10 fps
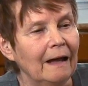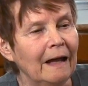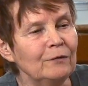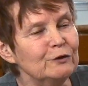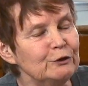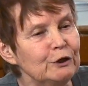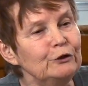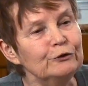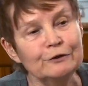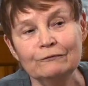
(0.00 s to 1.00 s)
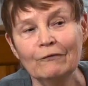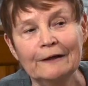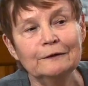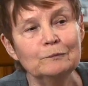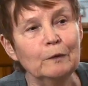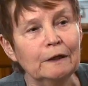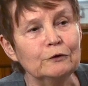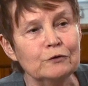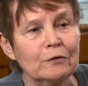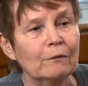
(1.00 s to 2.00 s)
And the seniors invited me
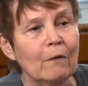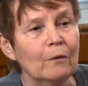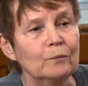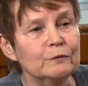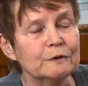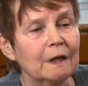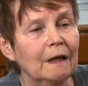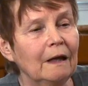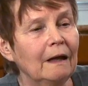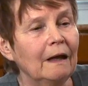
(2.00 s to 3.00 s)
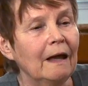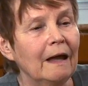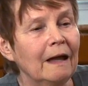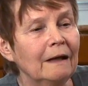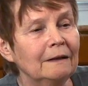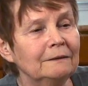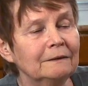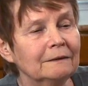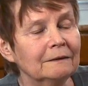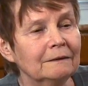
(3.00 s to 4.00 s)
into their homes
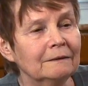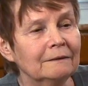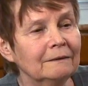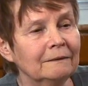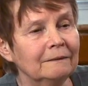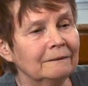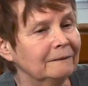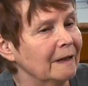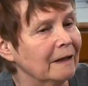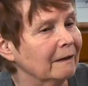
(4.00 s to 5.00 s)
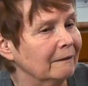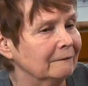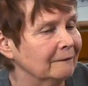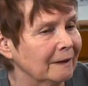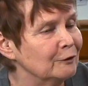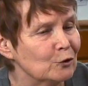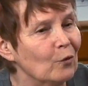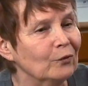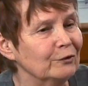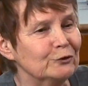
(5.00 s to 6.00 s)
and they
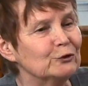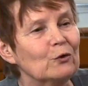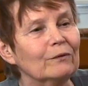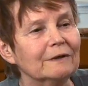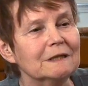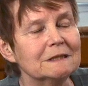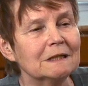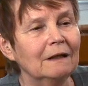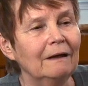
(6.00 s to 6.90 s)
told their stories.